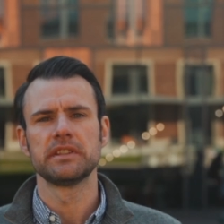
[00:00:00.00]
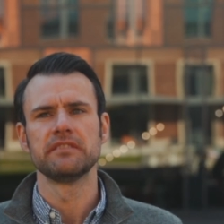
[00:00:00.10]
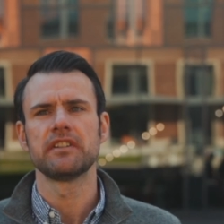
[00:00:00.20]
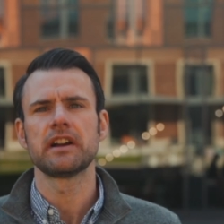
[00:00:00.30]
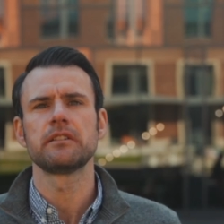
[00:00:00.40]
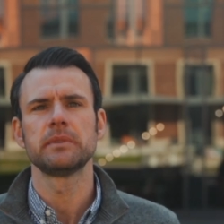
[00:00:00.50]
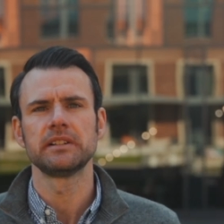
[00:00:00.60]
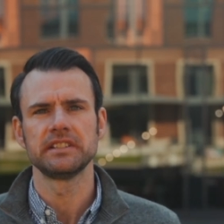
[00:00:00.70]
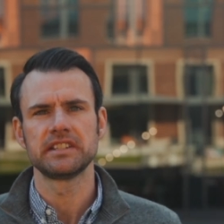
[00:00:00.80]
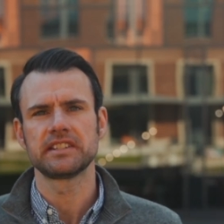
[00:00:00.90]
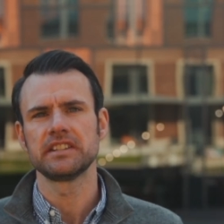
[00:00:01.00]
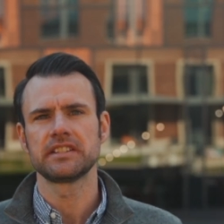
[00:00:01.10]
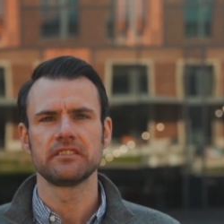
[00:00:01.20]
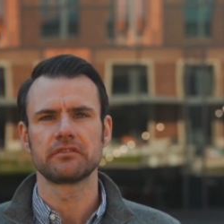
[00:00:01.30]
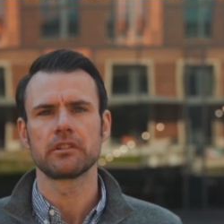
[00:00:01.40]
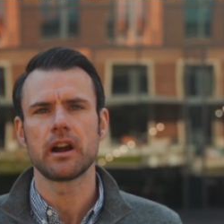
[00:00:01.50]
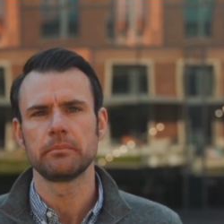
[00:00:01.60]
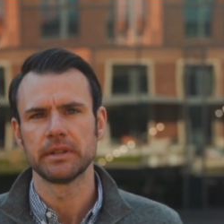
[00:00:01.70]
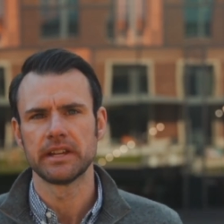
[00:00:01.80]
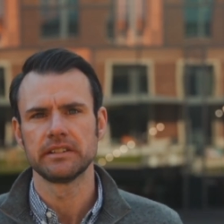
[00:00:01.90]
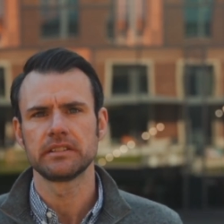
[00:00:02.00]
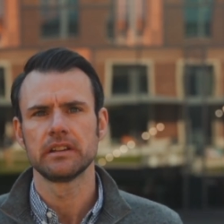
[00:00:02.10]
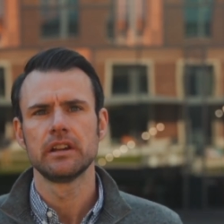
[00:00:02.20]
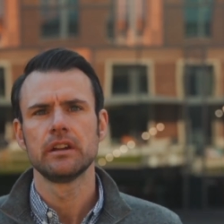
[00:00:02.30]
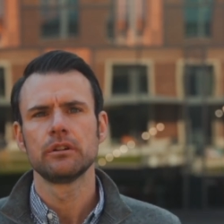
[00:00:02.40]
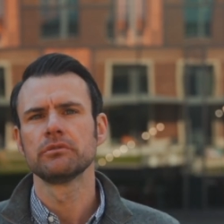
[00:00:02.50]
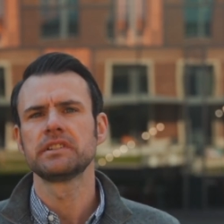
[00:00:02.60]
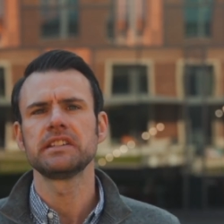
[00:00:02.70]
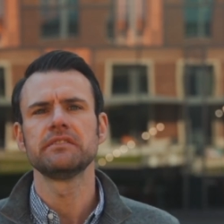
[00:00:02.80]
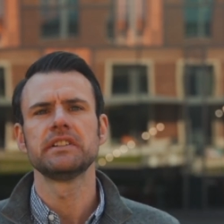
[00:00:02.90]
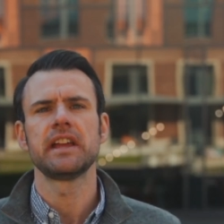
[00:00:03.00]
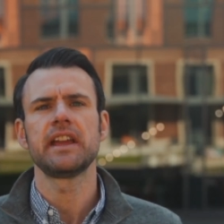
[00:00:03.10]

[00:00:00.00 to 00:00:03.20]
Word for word: environmentally sensitive cropland who receive an